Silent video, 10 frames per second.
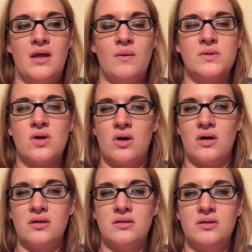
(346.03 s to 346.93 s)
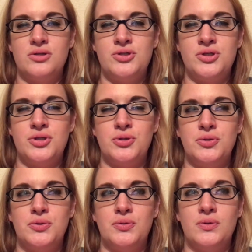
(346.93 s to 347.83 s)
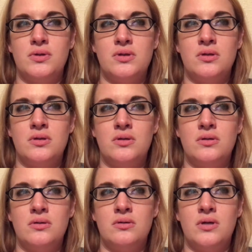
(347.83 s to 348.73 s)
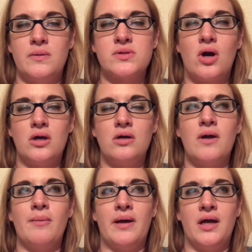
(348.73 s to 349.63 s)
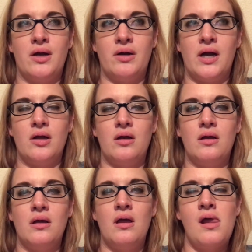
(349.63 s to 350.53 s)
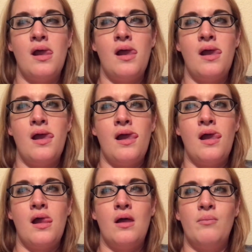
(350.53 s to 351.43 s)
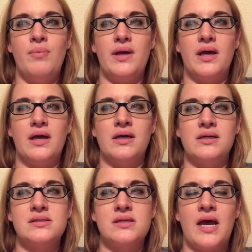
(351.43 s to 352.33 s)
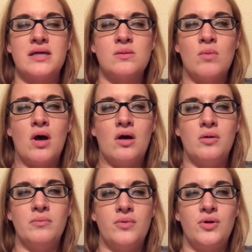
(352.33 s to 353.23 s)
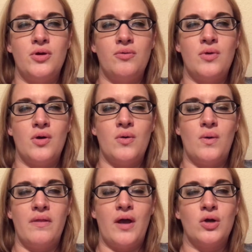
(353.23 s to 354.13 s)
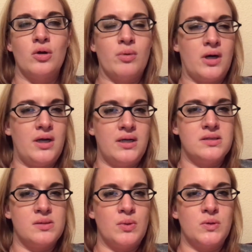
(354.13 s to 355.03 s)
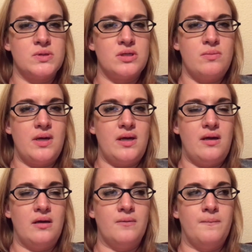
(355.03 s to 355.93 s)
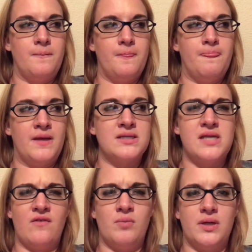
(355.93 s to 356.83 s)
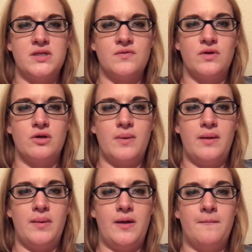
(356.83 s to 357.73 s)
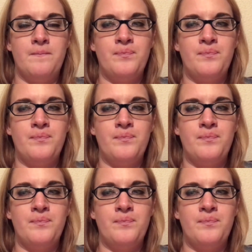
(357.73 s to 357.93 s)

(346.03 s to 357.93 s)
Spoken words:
was hard to wrap my head around, because as a mom, you know that your body is supposed to be a safe place for your baby,